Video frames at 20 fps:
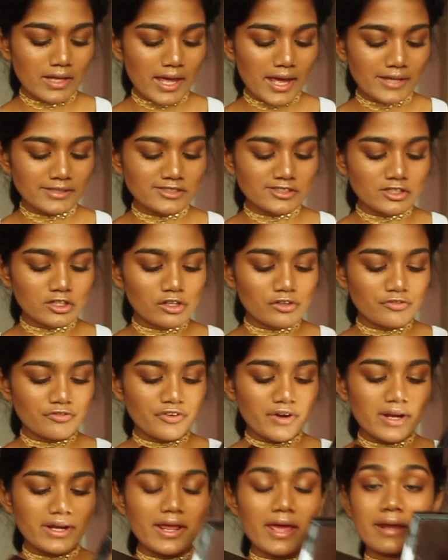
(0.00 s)

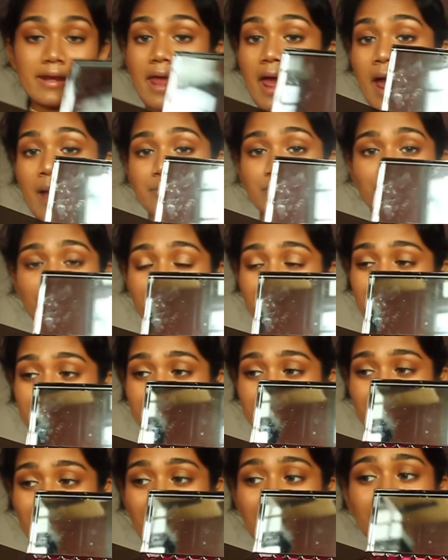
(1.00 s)
Ex-Girlfriend and Amulet.
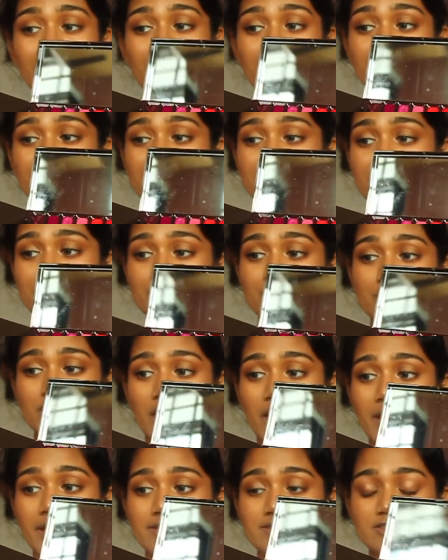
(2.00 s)
I love these two
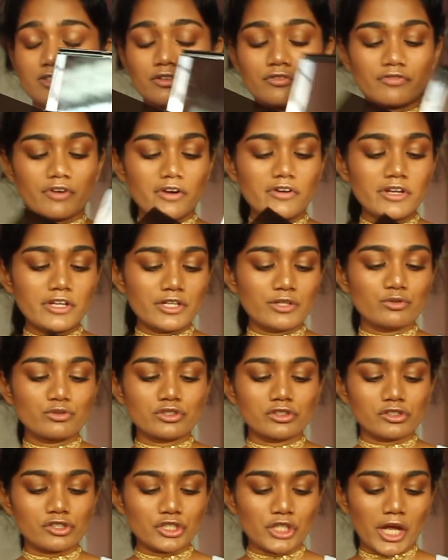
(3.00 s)
shades. They're very
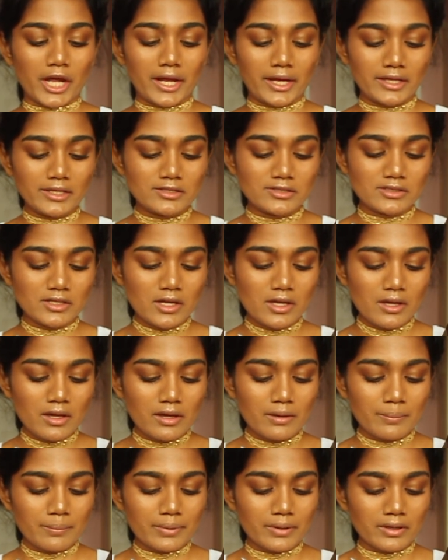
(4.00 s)
neutral shades,
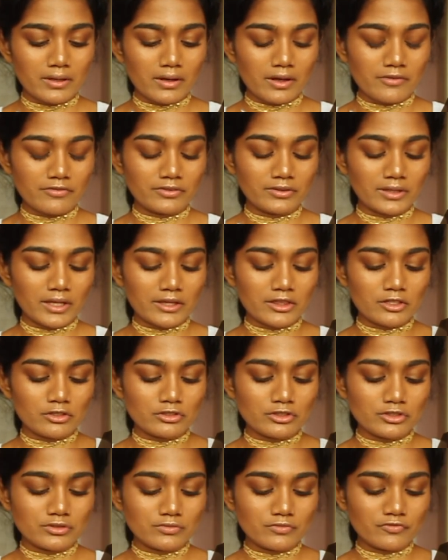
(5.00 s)
but I feel like they're
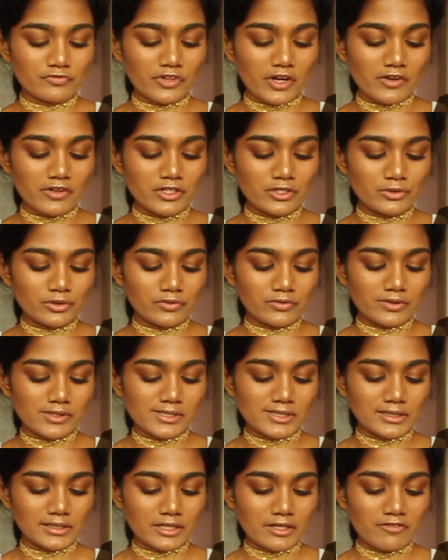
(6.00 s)
very
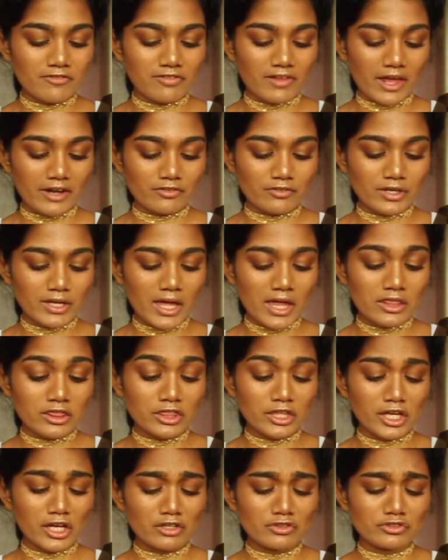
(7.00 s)
universally flattering and
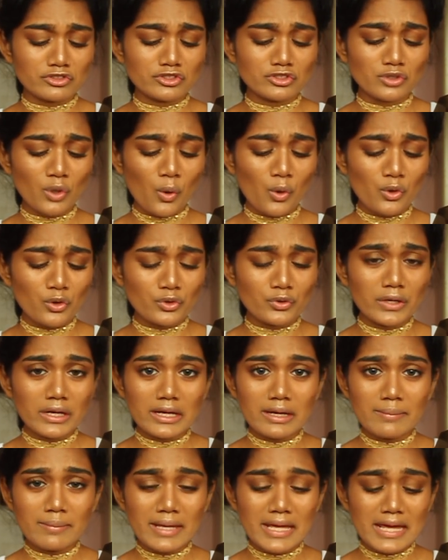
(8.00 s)
they are so
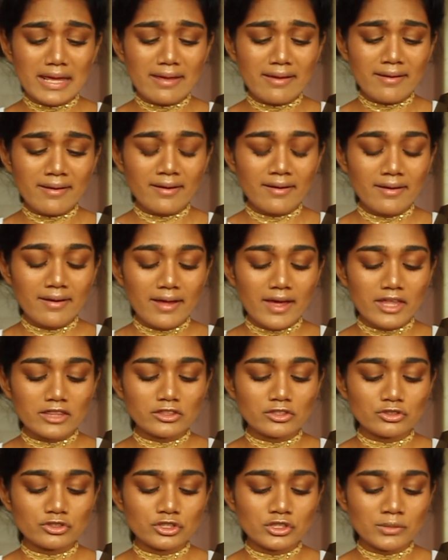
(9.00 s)
creamy
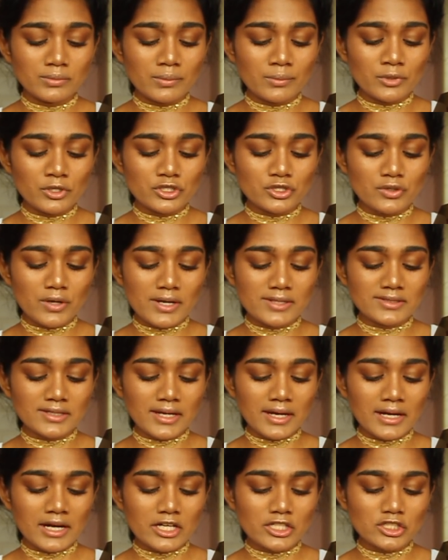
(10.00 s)
and they're super
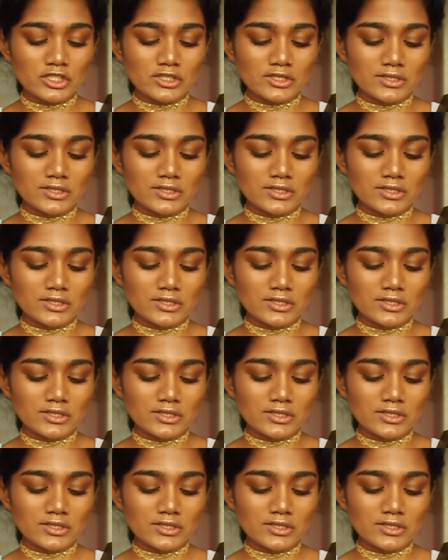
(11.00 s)
moisturizing, and I